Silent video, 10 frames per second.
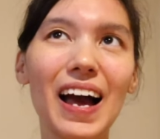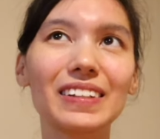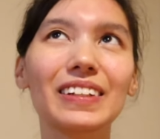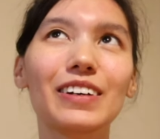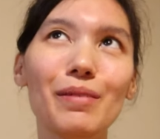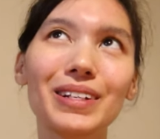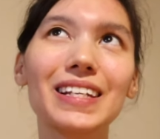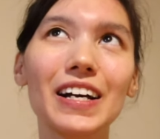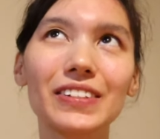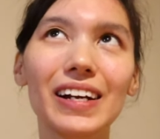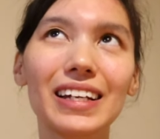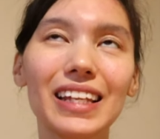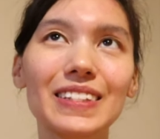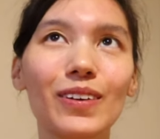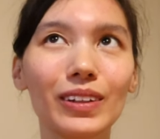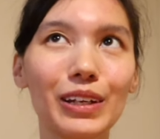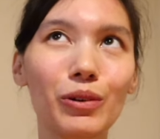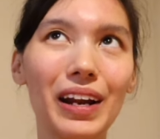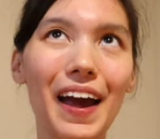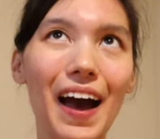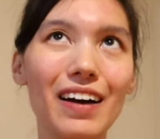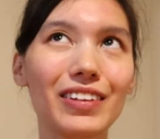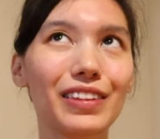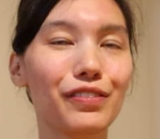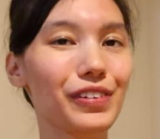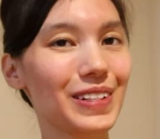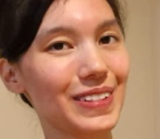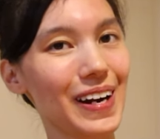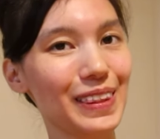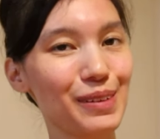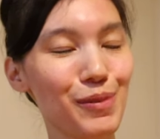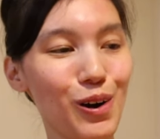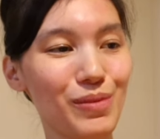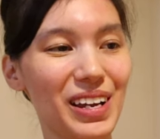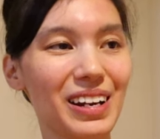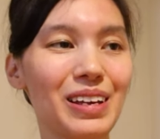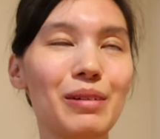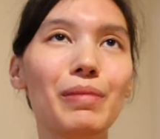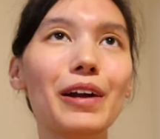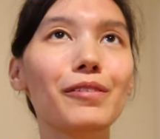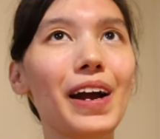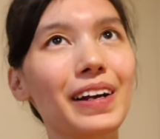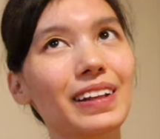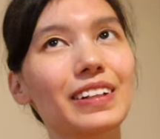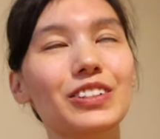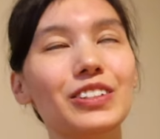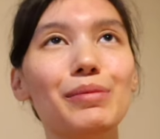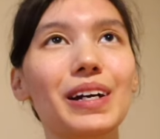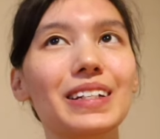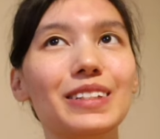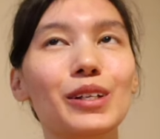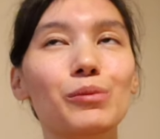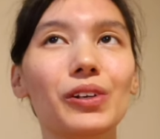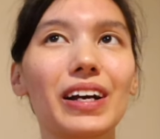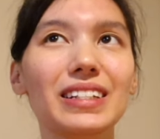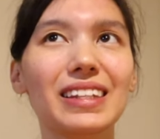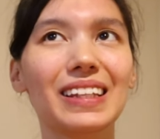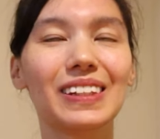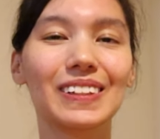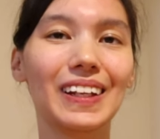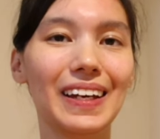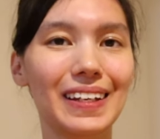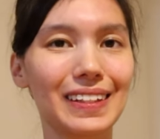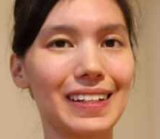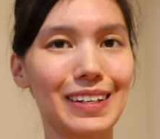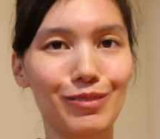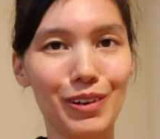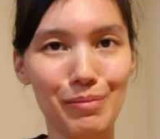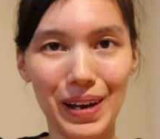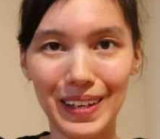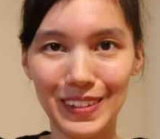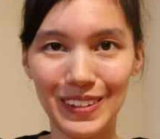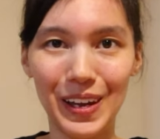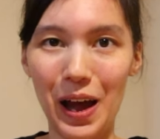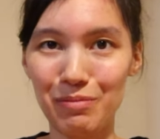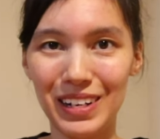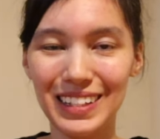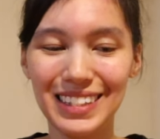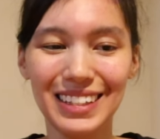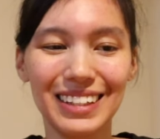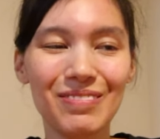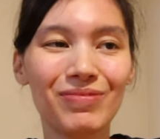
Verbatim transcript: Actually, no, I'm exaggerating. That's the only one I have in the freezer at the moment. My regular shaped ice cube trays, I think they're like in one of my kitchen cabinets.